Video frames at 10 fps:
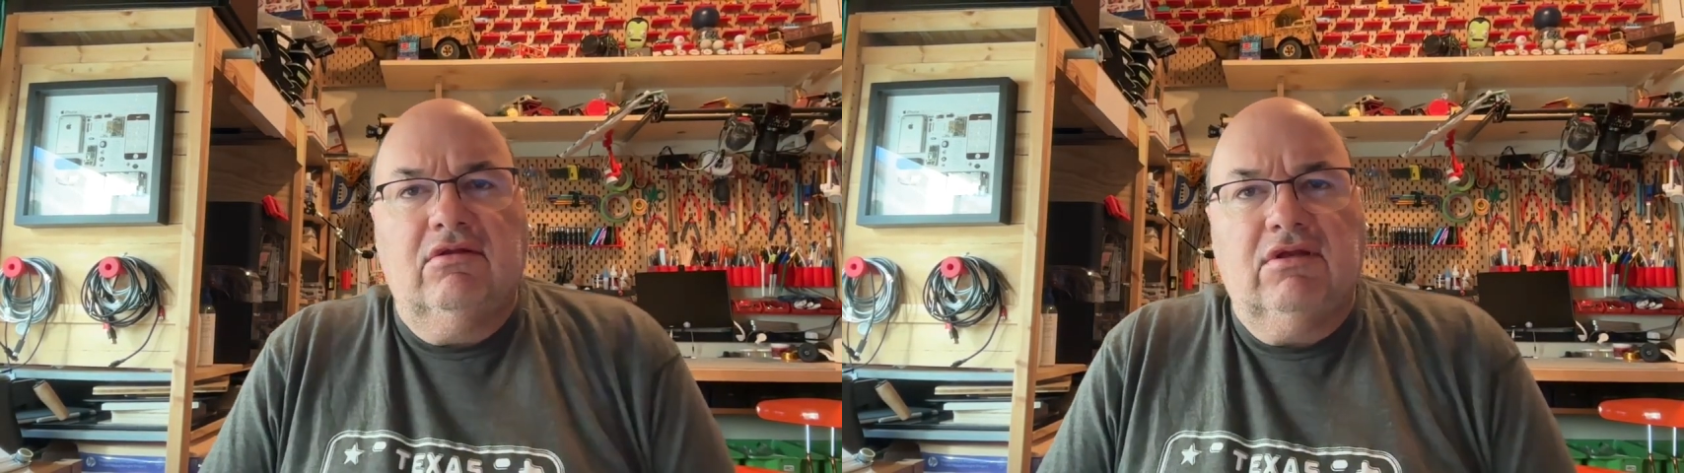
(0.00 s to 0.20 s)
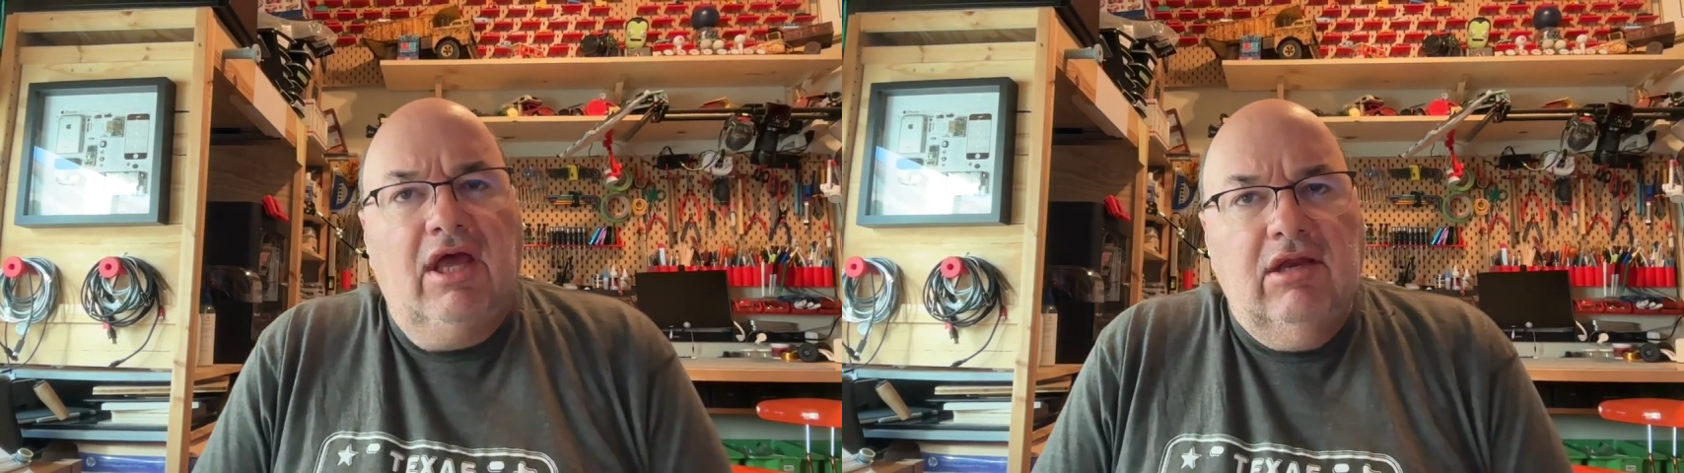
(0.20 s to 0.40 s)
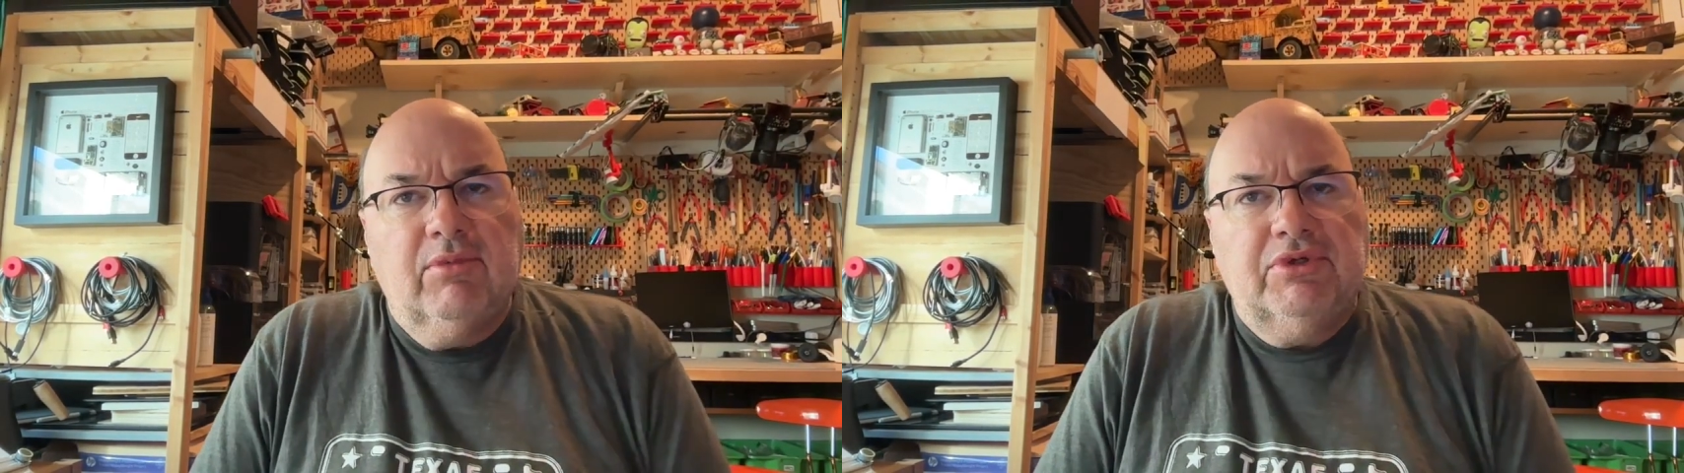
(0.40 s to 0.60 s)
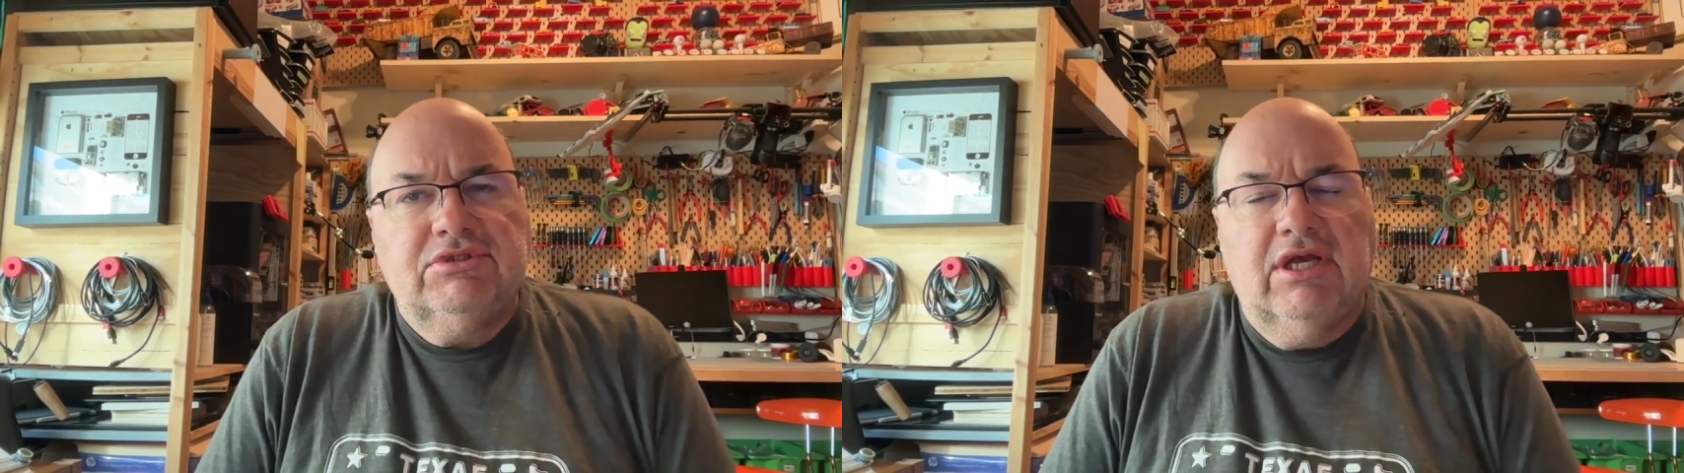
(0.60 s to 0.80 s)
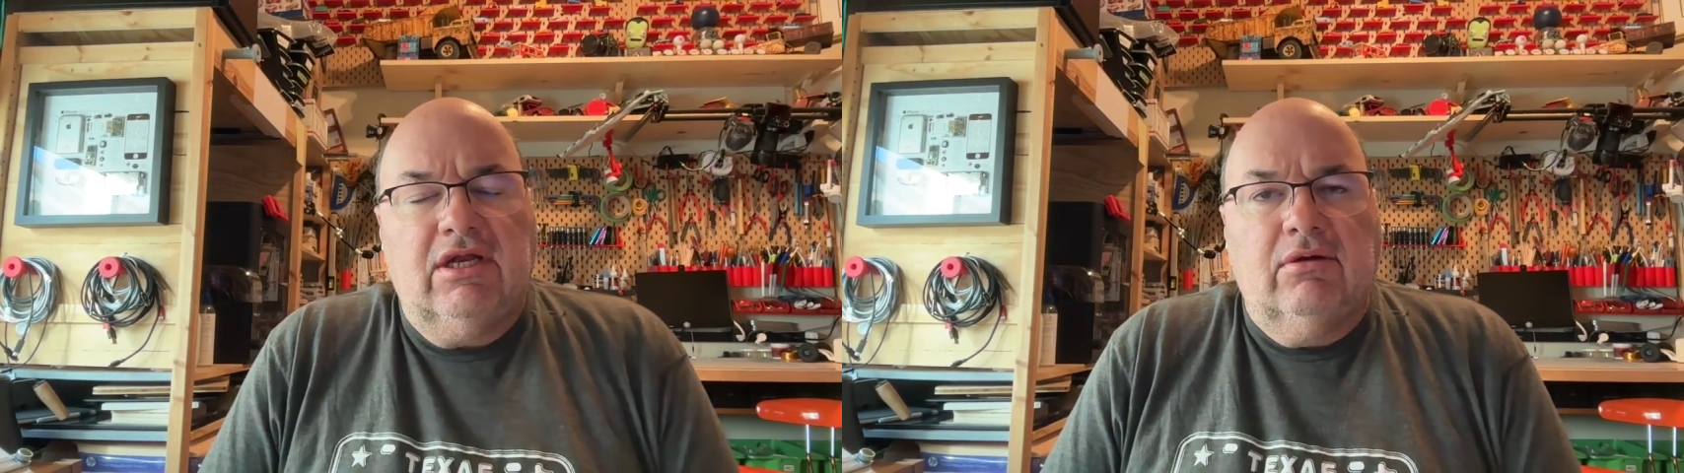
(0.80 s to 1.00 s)
Dynamo
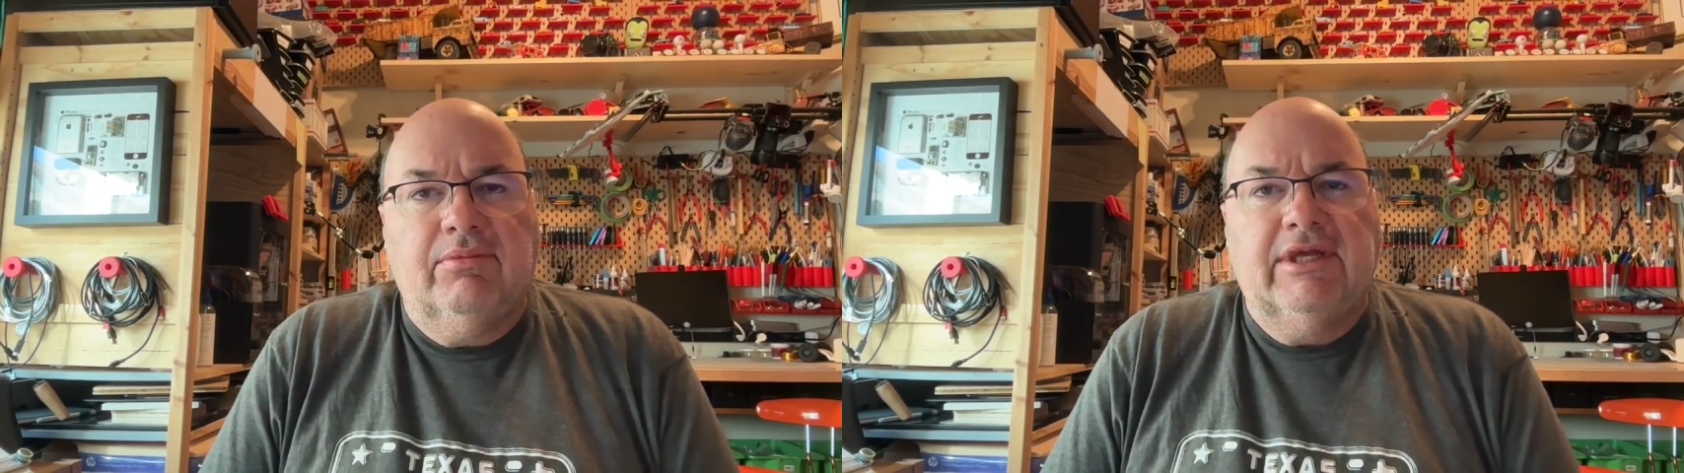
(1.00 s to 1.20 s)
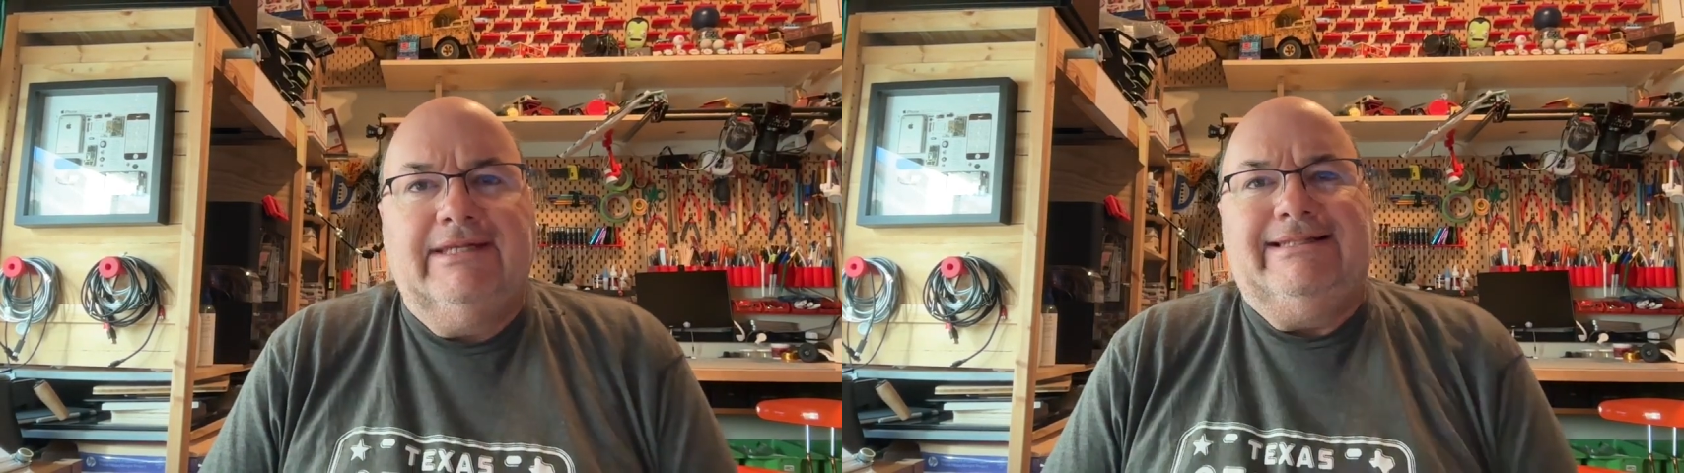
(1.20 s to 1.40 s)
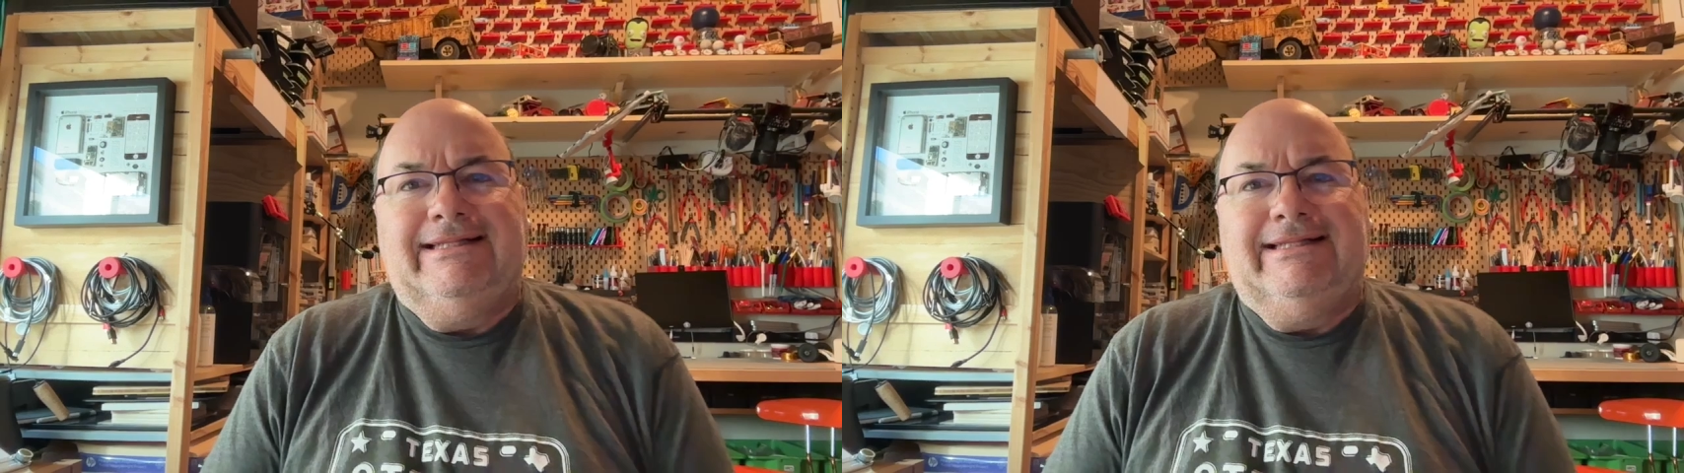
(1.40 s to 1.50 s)
channel, but